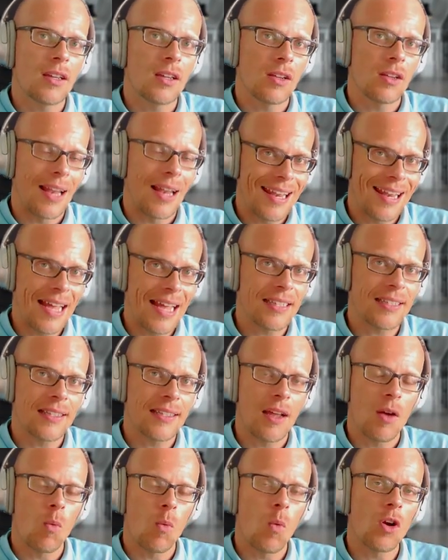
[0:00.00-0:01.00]
less
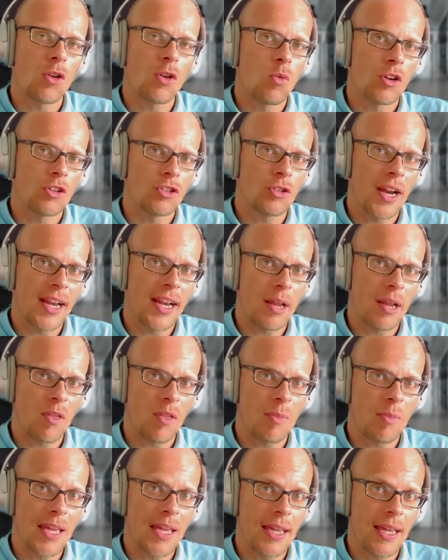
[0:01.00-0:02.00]
one-on-one training with
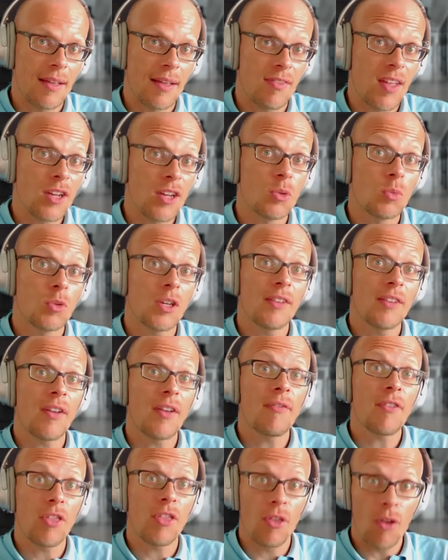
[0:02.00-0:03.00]
me than you would have
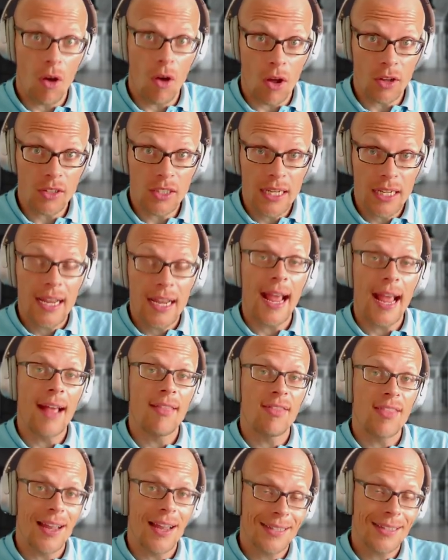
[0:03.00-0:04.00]
ever thought, and
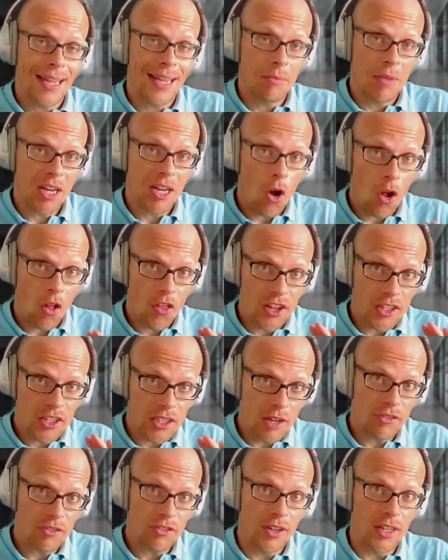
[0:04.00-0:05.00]
that can make all the
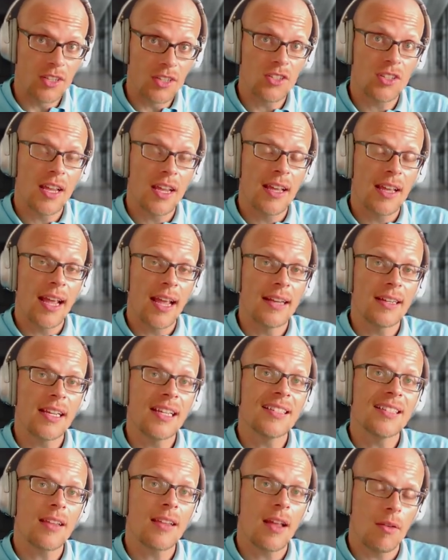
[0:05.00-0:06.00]
difference and
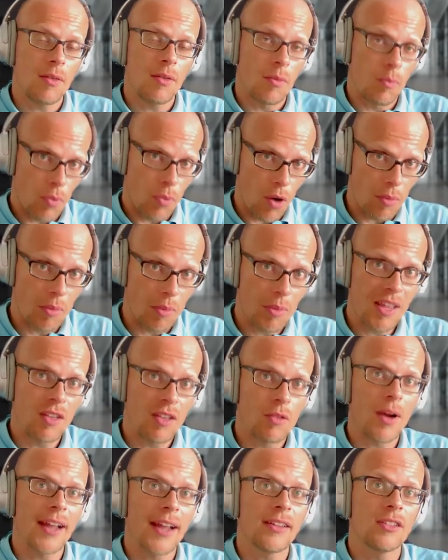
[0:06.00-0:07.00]
is probably the
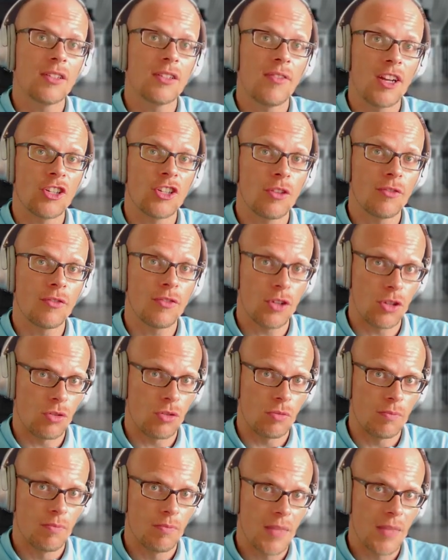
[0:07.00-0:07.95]
right intervention for you.